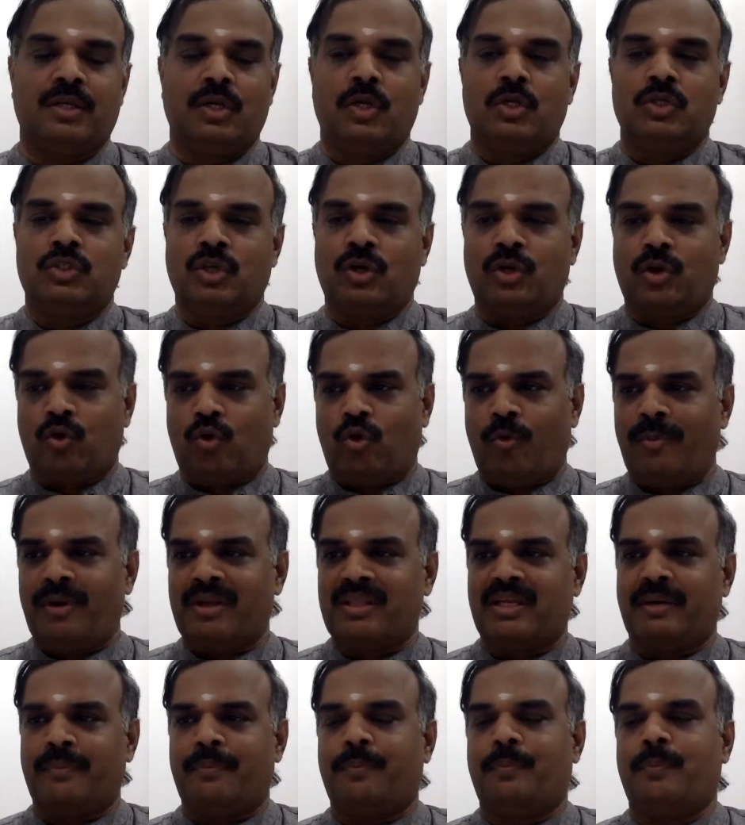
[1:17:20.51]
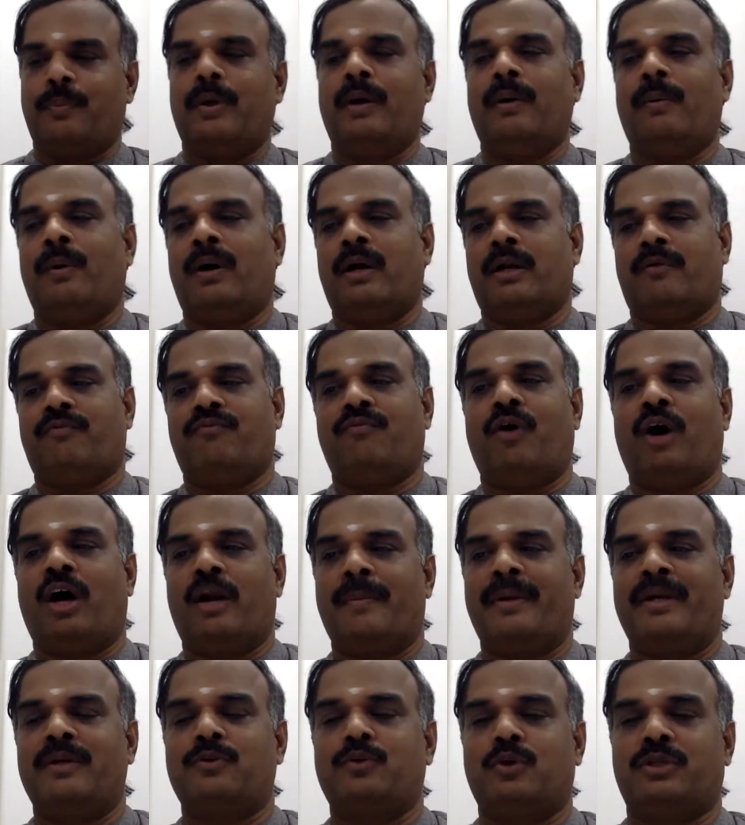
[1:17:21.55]
So remember the
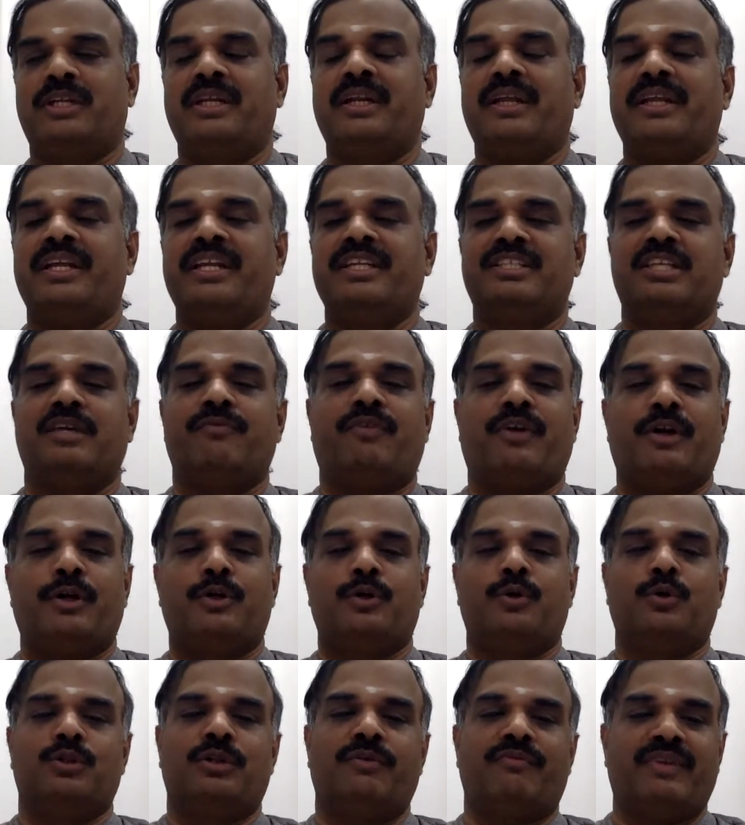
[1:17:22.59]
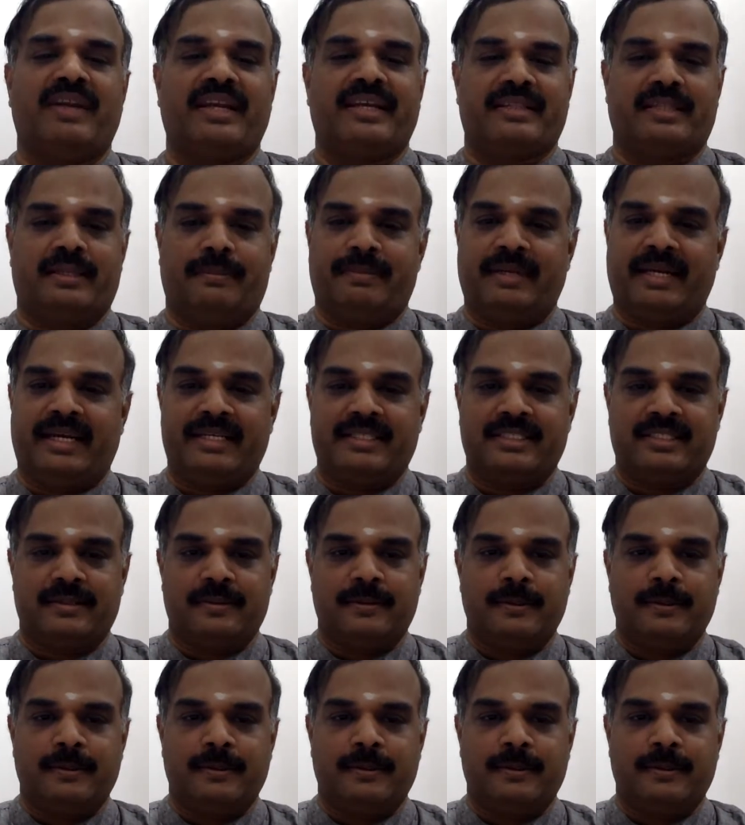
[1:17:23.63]
format so that easy for it to do the filling the blanks.